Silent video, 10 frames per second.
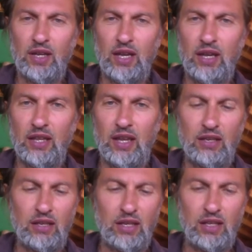and
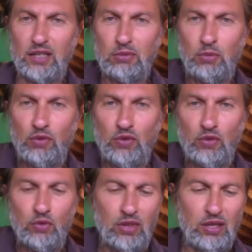then it has been
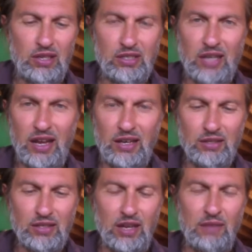proven with
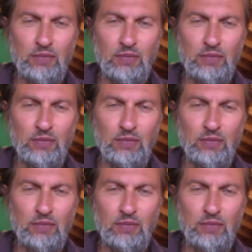science.